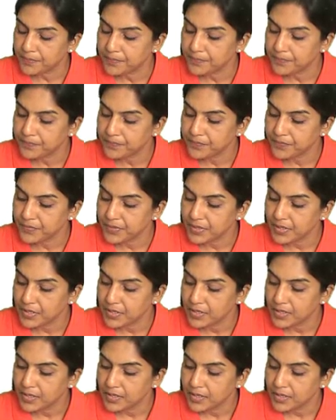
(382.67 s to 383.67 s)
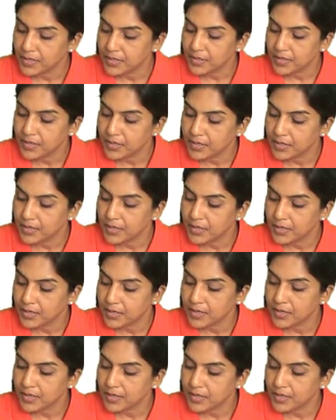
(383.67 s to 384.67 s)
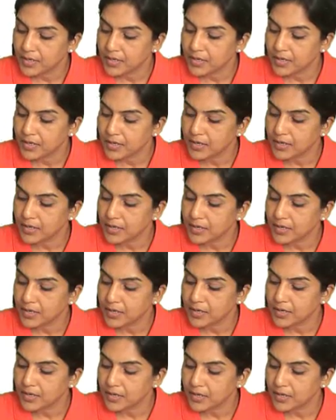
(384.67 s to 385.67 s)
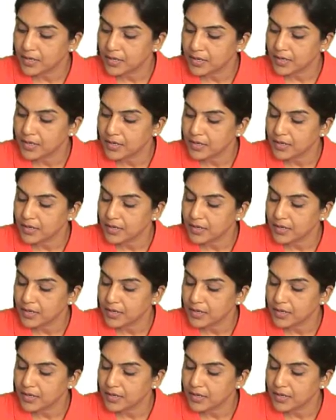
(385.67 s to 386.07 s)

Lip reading: [no speech]